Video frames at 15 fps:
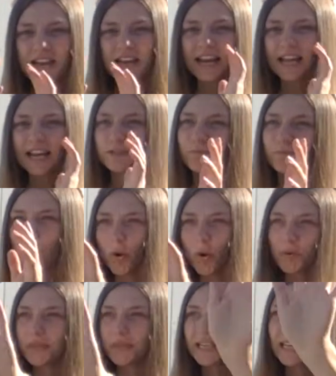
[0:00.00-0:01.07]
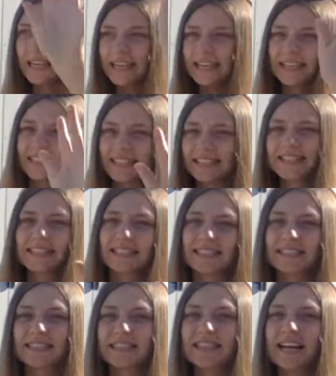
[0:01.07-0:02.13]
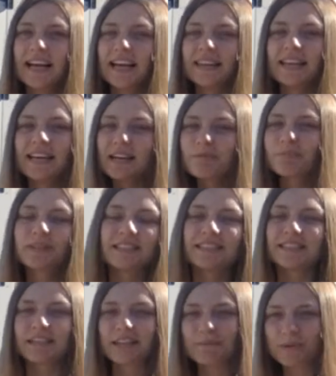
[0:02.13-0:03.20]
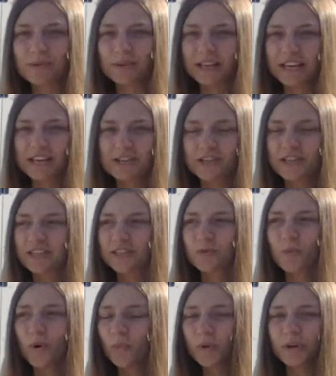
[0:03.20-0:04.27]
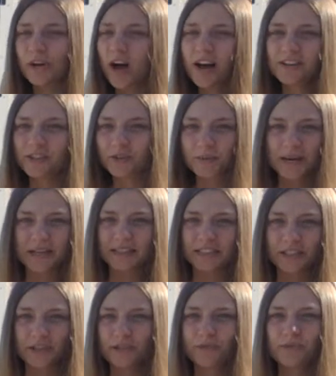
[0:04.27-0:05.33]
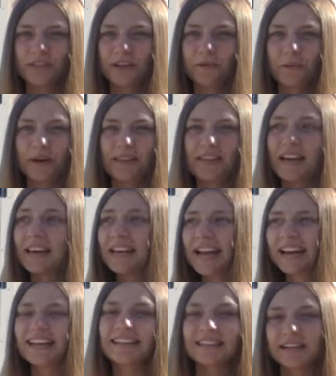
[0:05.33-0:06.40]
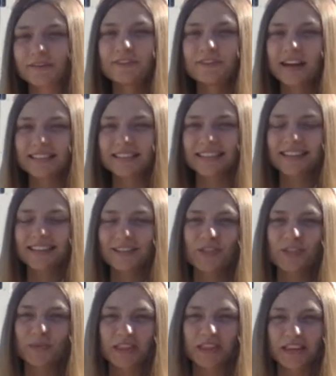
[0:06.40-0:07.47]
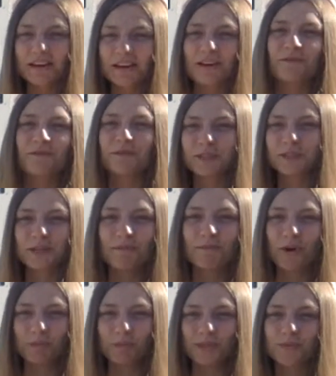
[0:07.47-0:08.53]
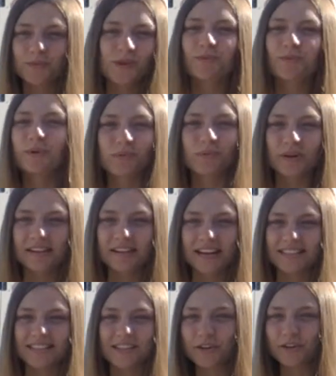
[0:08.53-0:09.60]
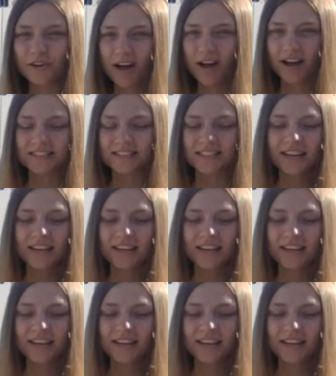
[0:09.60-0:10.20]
It's boldly in existence. The implicit communication is what we're not directly tuned in with, and yet it's affecting us within unfolding moments, whether we realize it or not.